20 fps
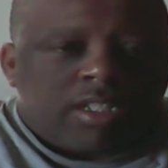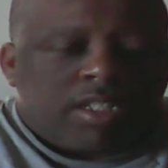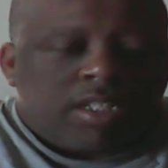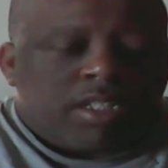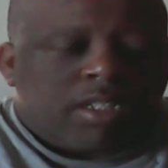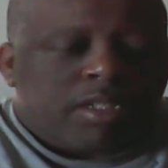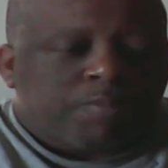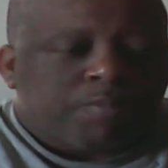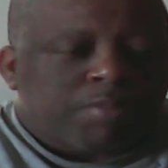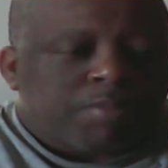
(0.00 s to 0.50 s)

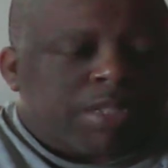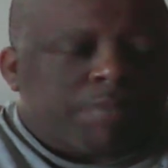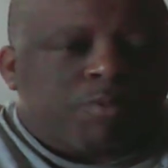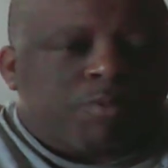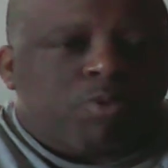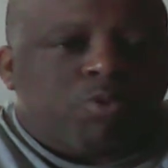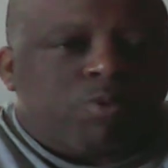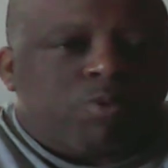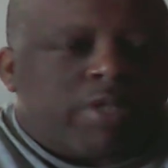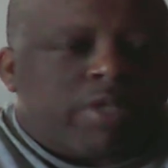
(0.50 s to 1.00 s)
people who
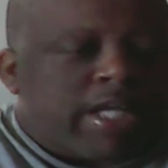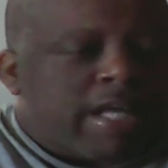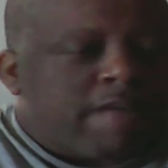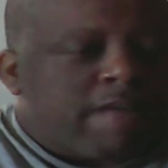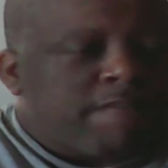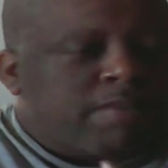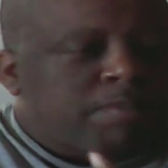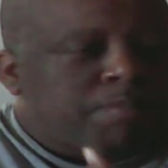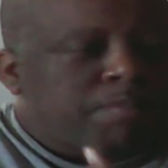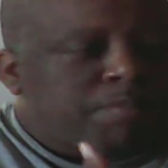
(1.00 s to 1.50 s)

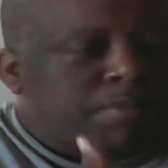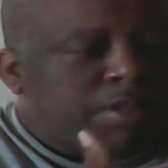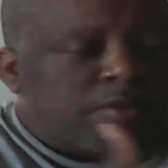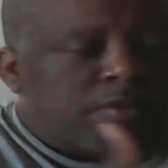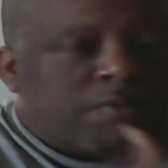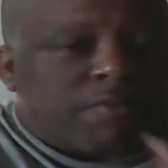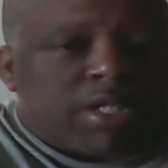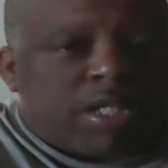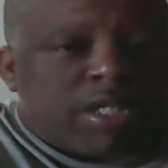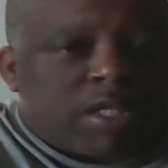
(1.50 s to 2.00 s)
haven't been
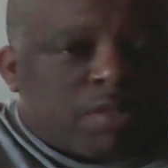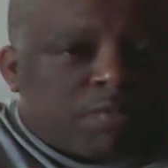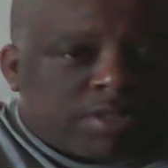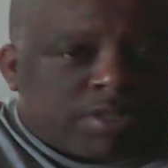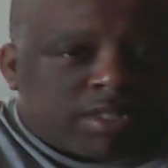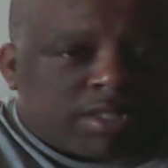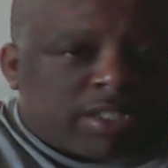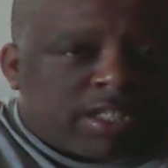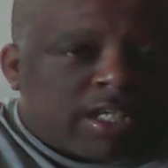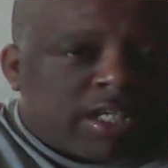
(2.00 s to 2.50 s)
around with a
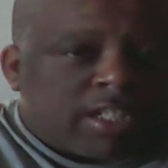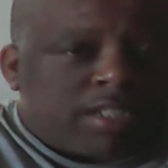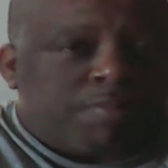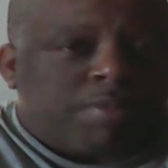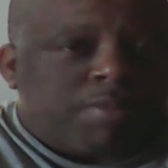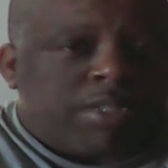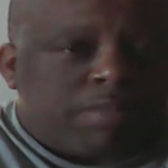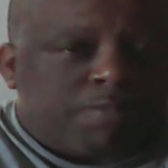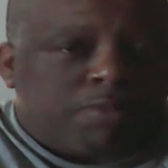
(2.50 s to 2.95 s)
lot of people,